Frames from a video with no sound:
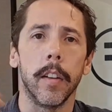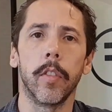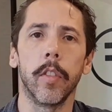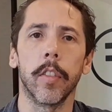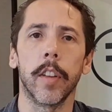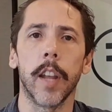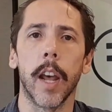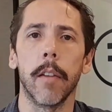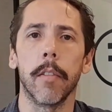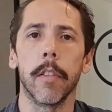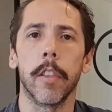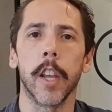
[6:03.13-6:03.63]
just
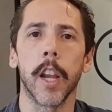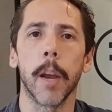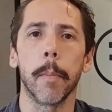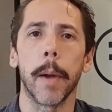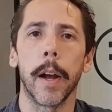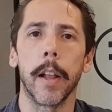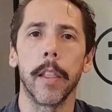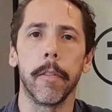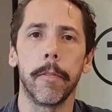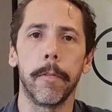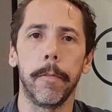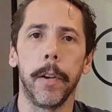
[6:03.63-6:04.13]
have a think
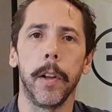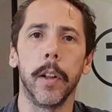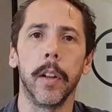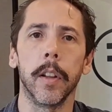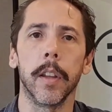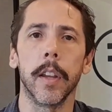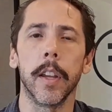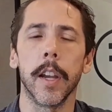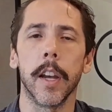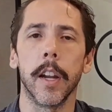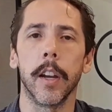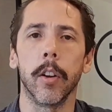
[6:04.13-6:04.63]
about the feeling
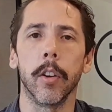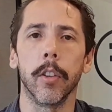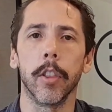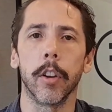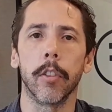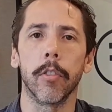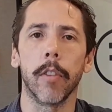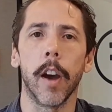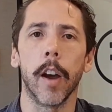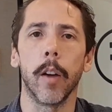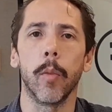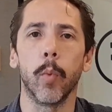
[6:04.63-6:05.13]
you're getting on the
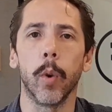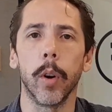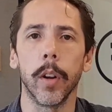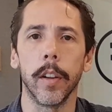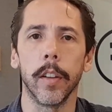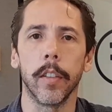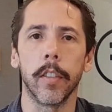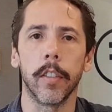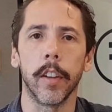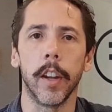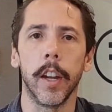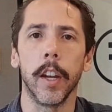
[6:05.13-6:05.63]
ground, what
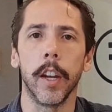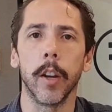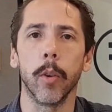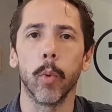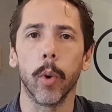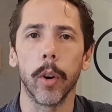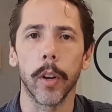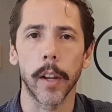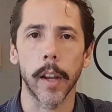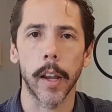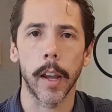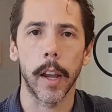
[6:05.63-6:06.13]
you're seeing,
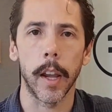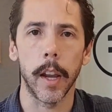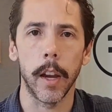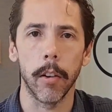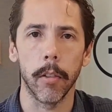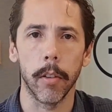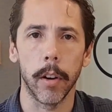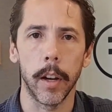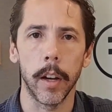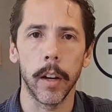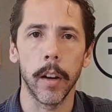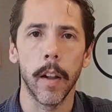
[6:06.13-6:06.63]
what you're
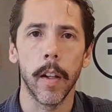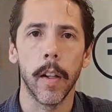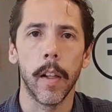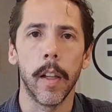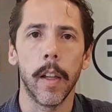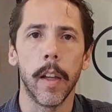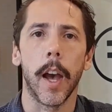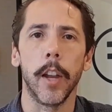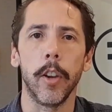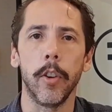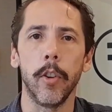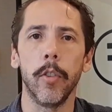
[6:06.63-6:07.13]
hearing
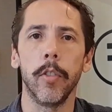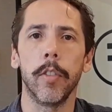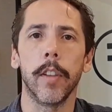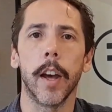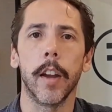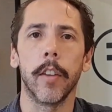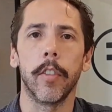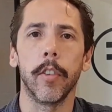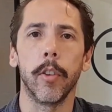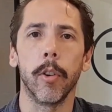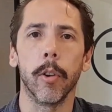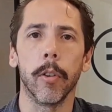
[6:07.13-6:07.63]
and use
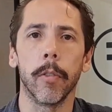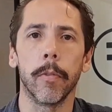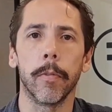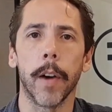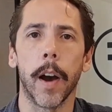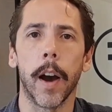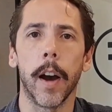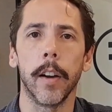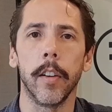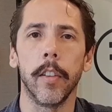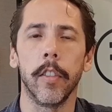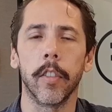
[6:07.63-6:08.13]
that to your
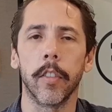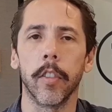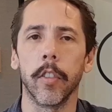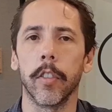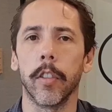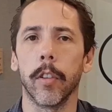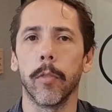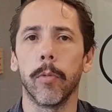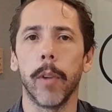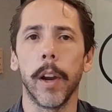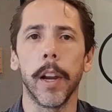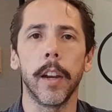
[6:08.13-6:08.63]
advantage because
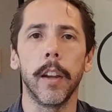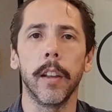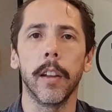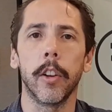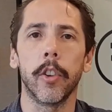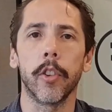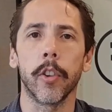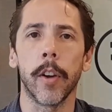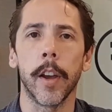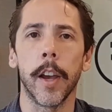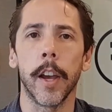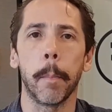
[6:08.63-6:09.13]
the regular
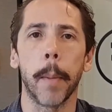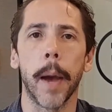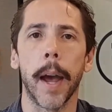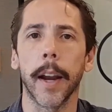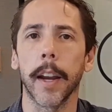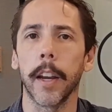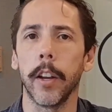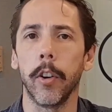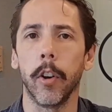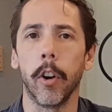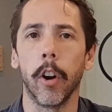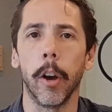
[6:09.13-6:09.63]
Joe back
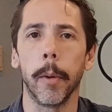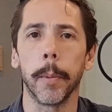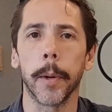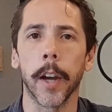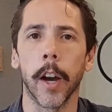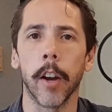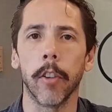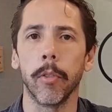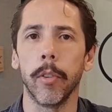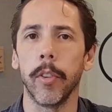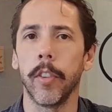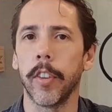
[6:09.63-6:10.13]
in your home
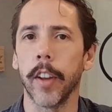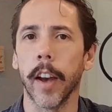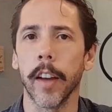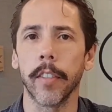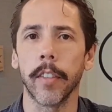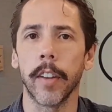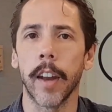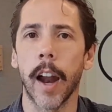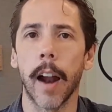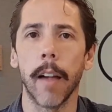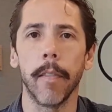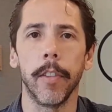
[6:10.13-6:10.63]
country
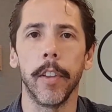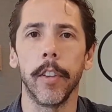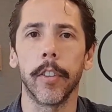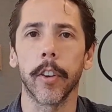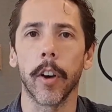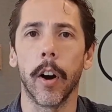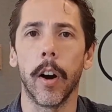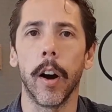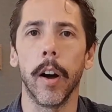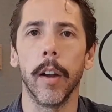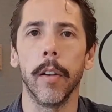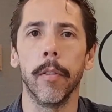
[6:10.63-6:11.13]
doesn't have this
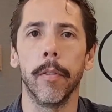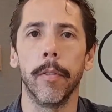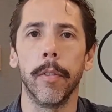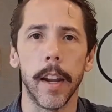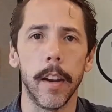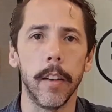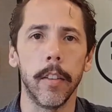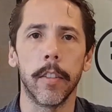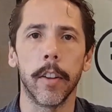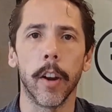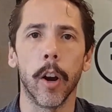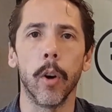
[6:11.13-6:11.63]
kind of
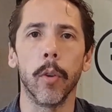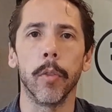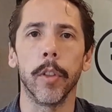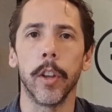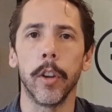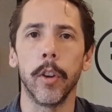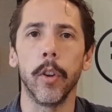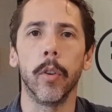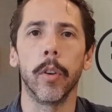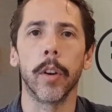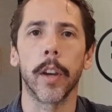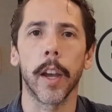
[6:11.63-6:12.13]
intel that
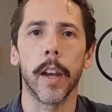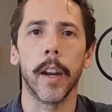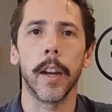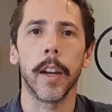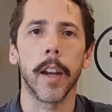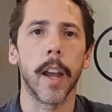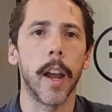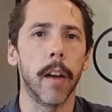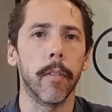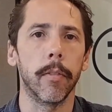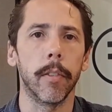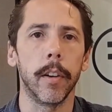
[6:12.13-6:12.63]
you're
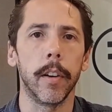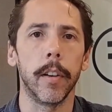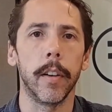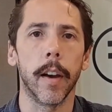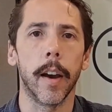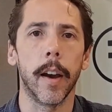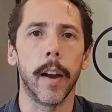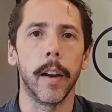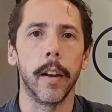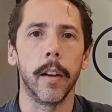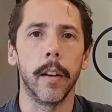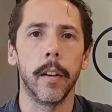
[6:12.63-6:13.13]
getting every
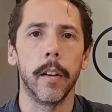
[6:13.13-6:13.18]
day.